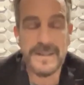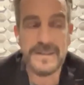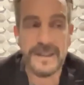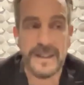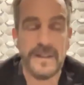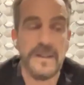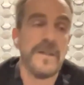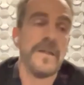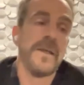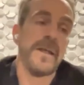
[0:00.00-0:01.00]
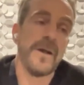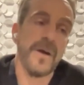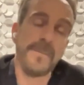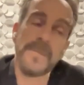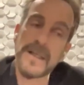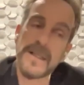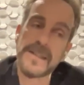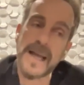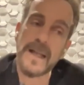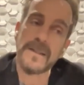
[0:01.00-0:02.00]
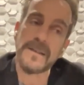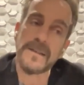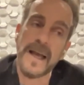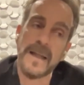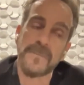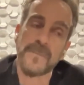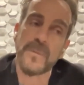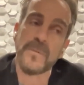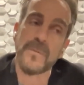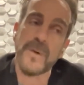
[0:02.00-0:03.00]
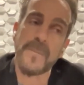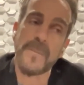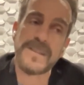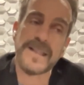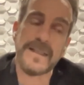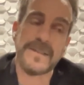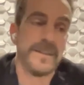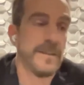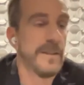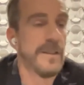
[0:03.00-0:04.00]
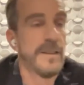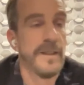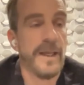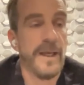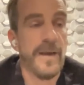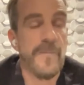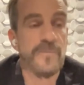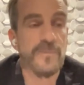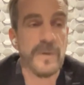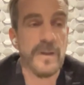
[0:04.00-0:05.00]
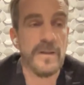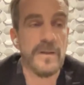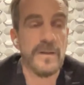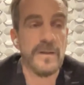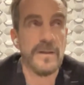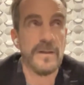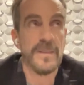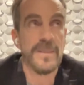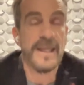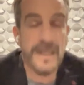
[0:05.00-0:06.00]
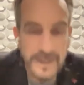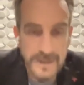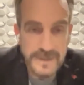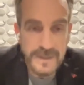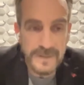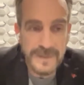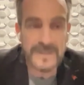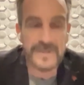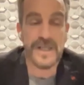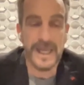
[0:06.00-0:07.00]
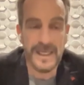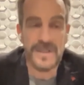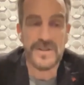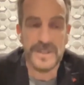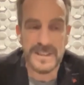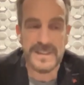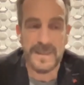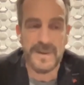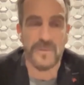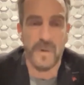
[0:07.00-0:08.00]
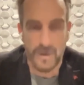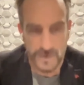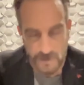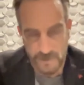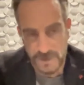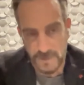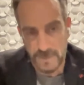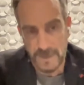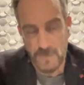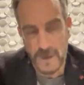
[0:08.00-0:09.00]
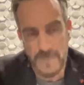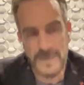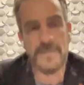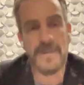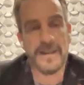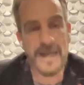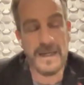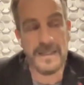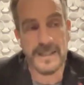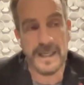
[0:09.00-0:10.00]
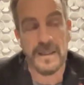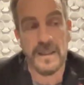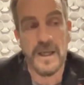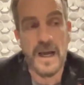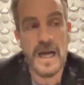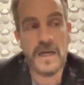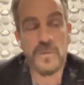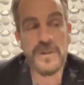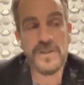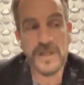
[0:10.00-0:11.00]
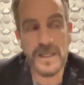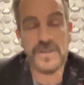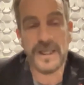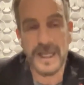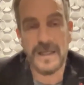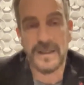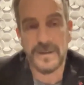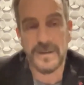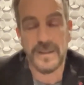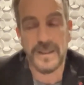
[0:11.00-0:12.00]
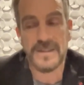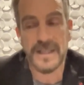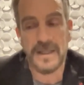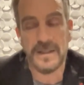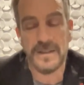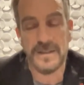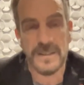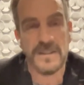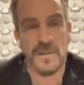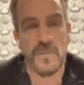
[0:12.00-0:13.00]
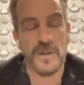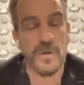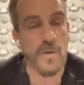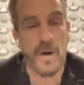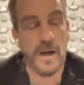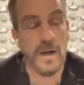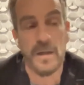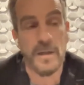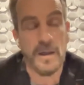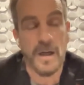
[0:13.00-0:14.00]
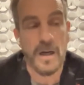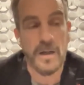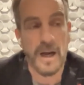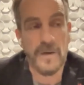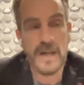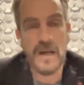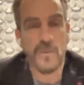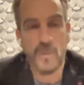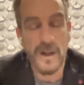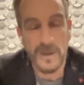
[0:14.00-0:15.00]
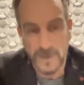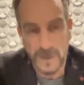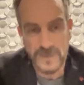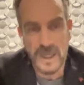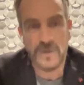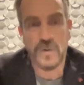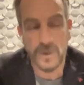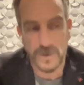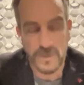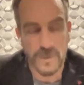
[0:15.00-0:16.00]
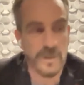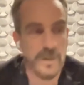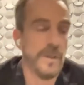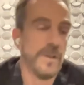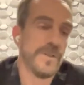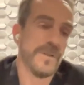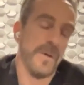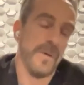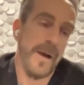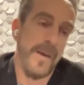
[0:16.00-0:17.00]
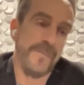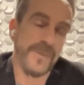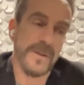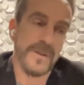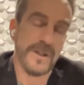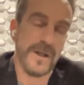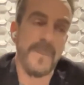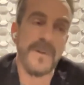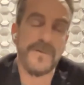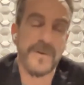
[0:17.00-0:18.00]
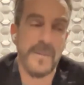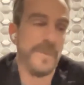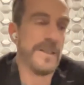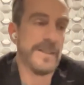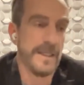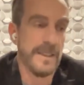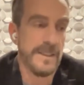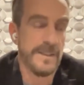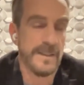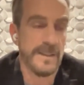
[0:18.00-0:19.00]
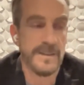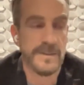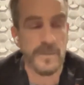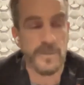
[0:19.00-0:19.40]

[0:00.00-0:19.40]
investing in in companies that that represent um, things that change systemic wrongs, Georgie. And what I mean by that is, like, how do we change again things that in the system we know are are are not well, are not good, no? So um, there's a couple of companies that he's he's